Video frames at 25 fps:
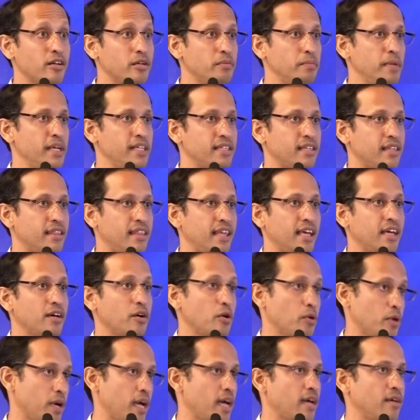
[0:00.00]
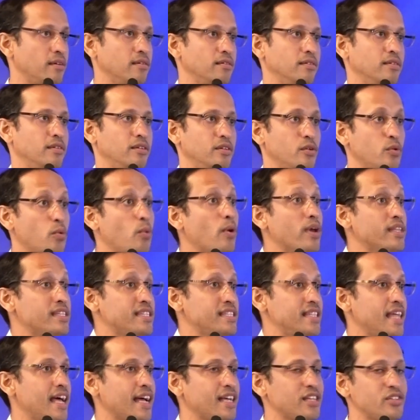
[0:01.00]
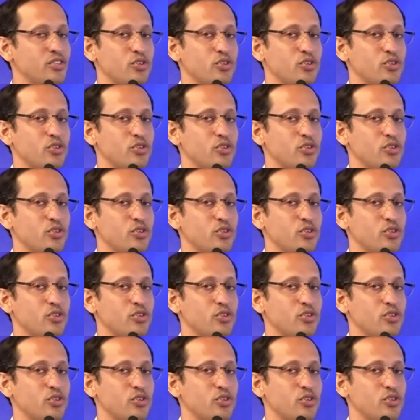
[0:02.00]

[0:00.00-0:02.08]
me to think, okay, what's next?